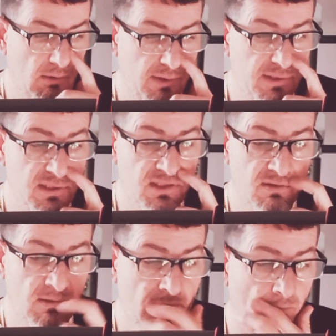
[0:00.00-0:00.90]

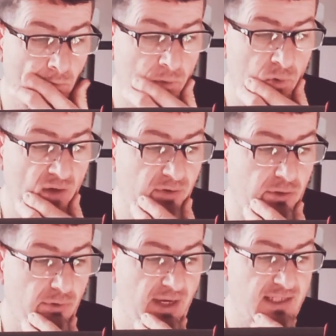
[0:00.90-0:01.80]
discontinue whoever
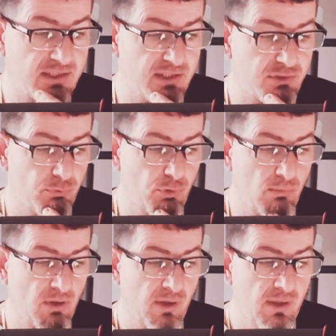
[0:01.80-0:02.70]
creates this rumor